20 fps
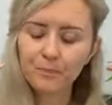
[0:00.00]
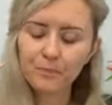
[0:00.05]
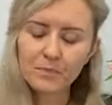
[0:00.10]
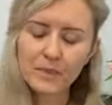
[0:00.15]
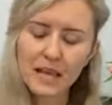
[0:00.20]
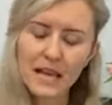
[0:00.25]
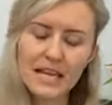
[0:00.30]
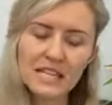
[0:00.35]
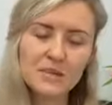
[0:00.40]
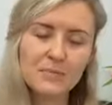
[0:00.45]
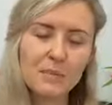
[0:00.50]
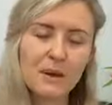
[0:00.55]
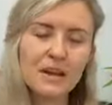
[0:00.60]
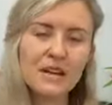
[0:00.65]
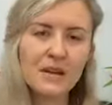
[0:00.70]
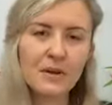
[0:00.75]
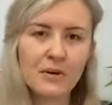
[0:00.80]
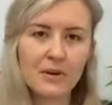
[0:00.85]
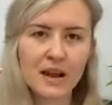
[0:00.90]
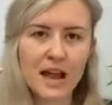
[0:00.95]
And
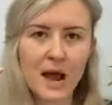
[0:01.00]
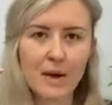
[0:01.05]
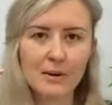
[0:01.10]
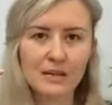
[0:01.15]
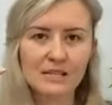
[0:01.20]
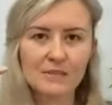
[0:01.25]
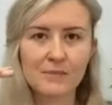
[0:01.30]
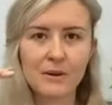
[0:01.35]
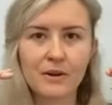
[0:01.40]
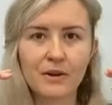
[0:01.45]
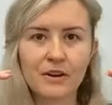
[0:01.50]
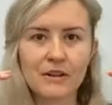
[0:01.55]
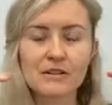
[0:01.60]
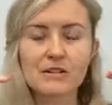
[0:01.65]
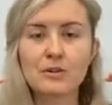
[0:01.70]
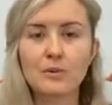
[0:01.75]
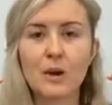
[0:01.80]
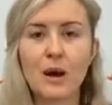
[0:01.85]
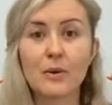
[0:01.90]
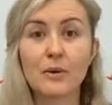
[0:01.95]
depending on how
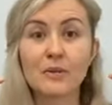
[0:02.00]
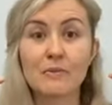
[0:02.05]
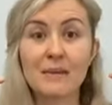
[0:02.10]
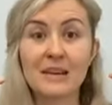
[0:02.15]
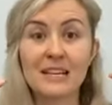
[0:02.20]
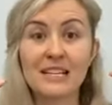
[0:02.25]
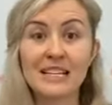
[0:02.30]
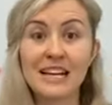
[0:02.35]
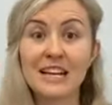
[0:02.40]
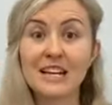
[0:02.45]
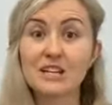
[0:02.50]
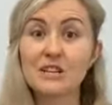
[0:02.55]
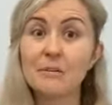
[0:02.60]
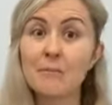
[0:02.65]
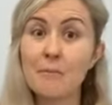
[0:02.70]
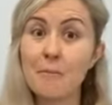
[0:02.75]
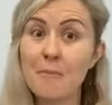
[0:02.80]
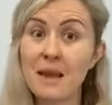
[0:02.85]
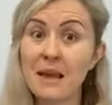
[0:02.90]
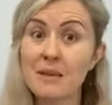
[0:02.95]
experienced you are with meditation,
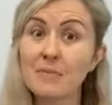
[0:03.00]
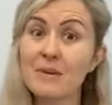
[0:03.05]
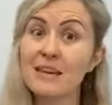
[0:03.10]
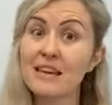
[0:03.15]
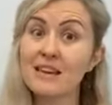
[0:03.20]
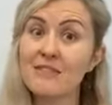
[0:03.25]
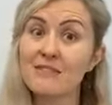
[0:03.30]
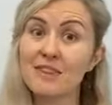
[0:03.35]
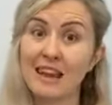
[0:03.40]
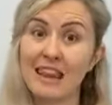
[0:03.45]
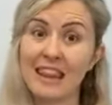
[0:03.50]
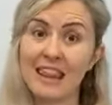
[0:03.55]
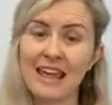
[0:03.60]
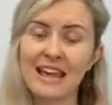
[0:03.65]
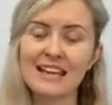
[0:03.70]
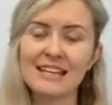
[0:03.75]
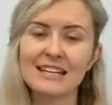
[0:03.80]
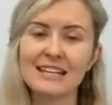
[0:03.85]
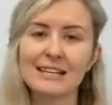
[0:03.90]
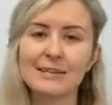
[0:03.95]
maybe even
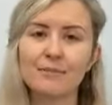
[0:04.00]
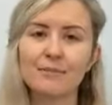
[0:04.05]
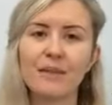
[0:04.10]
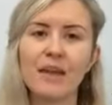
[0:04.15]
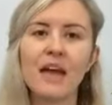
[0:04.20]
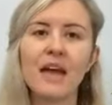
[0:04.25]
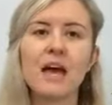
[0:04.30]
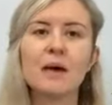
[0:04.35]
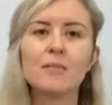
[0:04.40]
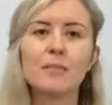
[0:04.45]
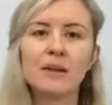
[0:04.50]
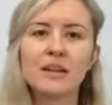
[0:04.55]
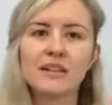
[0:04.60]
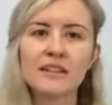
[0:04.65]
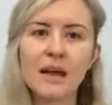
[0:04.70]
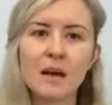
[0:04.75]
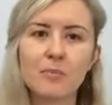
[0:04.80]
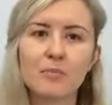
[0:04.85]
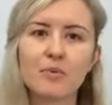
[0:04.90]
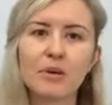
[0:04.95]
theta. But in
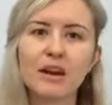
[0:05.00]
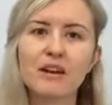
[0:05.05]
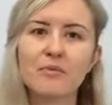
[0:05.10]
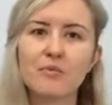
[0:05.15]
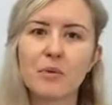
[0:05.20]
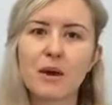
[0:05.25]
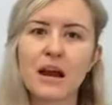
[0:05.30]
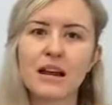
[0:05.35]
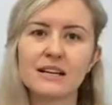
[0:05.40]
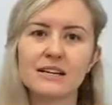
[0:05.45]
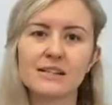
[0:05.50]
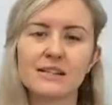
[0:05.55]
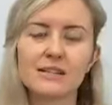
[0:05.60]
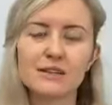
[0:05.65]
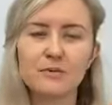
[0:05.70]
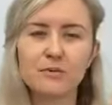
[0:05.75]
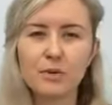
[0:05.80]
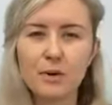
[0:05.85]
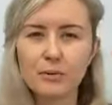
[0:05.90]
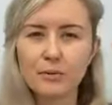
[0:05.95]
that brief practice,
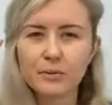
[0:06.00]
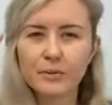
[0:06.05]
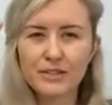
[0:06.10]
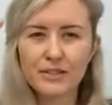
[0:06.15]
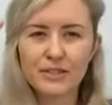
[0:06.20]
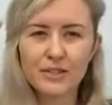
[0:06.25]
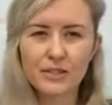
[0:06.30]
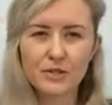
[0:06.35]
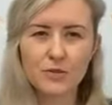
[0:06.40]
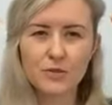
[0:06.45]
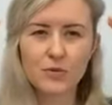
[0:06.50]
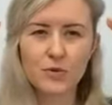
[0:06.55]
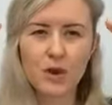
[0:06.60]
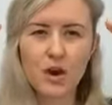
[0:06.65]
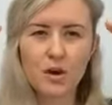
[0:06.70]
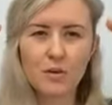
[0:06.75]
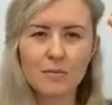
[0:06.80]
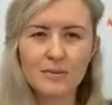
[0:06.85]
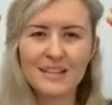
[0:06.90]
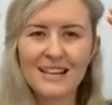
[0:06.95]
you've probably just
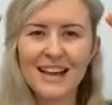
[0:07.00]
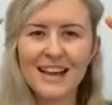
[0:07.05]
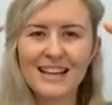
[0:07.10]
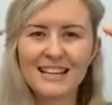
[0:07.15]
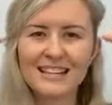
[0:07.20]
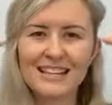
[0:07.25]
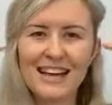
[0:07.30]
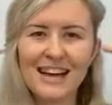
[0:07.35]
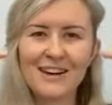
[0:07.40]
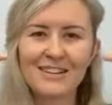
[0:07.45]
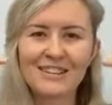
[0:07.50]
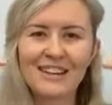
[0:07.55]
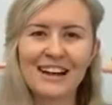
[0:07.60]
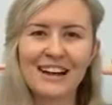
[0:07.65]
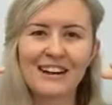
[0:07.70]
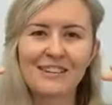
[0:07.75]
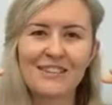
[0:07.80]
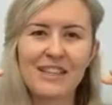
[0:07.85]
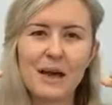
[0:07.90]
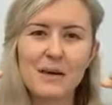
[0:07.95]
dropped down
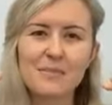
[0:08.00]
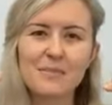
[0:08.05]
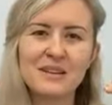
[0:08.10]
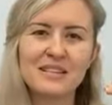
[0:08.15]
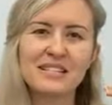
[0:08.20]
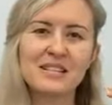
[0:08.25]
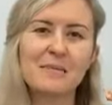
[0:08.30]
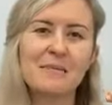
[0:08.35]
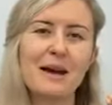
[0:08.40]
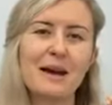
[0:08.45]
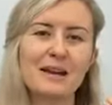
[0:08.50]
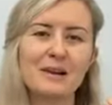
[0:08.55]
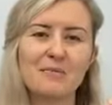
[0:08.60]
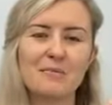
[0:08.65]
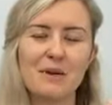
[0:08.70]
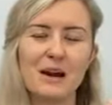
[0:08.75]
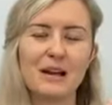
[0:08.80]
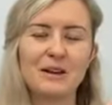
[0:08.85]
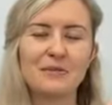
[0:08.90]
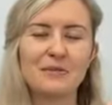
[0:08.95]
out of that busy beta
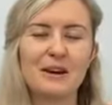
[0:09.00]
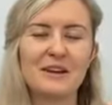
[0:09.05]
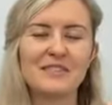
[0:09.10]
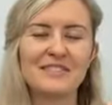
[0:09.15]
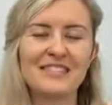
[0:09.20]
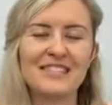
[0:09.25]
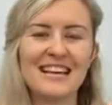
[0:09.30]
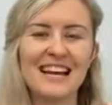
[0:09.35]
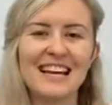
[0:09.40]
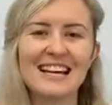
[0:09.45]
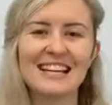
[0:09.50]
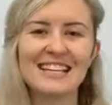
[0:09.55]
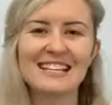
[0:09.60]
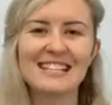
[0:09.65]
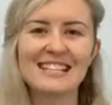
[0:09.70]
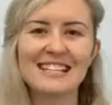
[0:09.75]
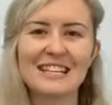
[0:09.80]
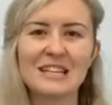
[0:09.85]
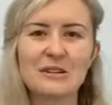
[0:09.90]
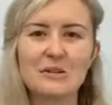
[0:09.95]
brainwave
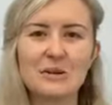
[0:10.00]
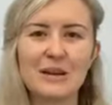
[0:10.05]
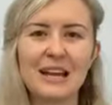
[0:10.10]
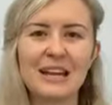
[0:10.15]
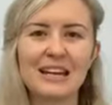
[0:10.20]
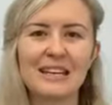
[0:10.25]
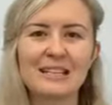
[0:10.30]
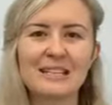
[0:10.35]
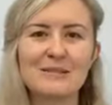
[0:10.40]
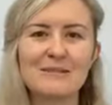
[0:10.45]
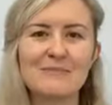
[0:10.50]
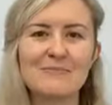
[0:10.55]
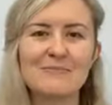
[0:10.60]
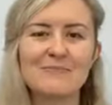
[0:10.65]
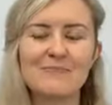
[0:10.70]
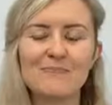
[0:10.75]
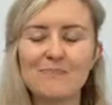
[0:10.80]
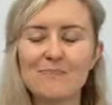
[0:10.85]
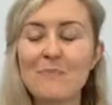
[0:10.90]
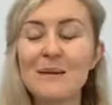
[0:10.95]
state, and you're getting to
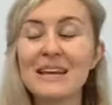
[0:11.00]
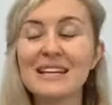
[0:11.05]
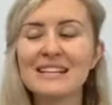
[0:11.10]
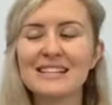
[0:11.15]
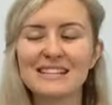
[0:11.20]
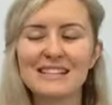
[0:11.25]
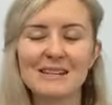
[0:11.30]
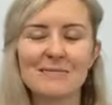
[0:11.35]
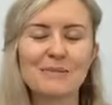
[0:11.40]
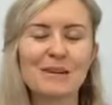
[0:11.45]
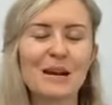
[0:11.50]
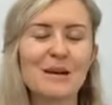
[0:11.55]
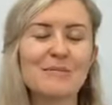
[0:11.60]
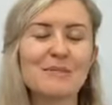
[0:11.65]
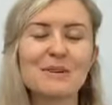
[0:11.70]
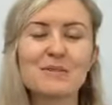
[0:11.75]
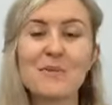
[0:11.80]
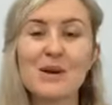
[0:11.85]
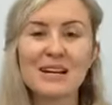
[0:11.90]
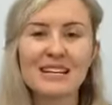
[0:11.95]
meet and become
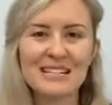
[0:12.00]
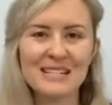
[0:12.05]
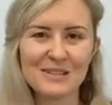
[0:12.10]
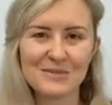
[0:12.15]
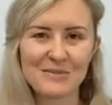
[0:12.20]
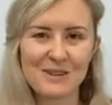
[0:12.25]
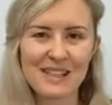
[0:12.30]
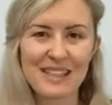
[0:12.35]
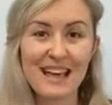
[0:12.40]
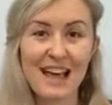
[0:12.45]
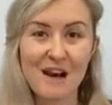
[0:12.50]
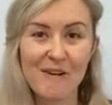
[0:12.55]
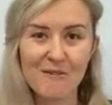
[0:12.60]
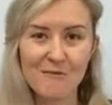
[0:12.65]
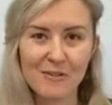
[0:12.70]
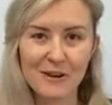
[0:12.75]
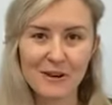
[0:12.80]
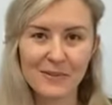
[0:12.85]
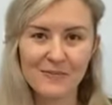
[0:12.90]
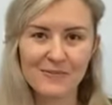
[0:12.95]
acquainted with
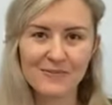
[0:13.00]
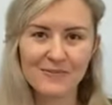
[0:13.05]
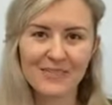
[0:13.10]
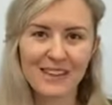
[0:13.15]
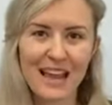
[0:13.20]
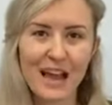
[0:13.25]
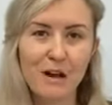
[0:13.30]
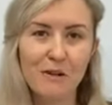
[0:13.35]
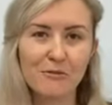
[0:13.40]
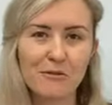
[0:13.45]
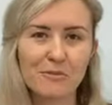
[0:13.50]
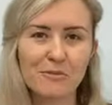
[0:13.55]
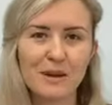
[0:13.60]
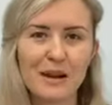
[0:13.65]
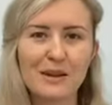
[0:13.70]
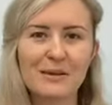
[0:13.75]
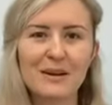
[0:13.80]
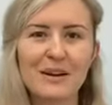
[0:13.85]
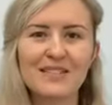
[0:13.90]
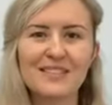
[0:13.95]
alpha
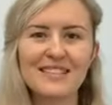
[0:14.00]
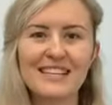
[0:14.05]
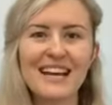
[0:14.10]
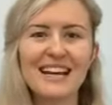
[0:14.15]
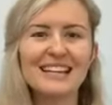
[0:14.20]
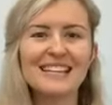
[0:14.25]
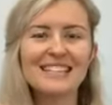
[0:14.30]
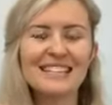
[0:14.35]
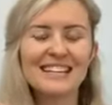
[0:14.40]
brainwave state.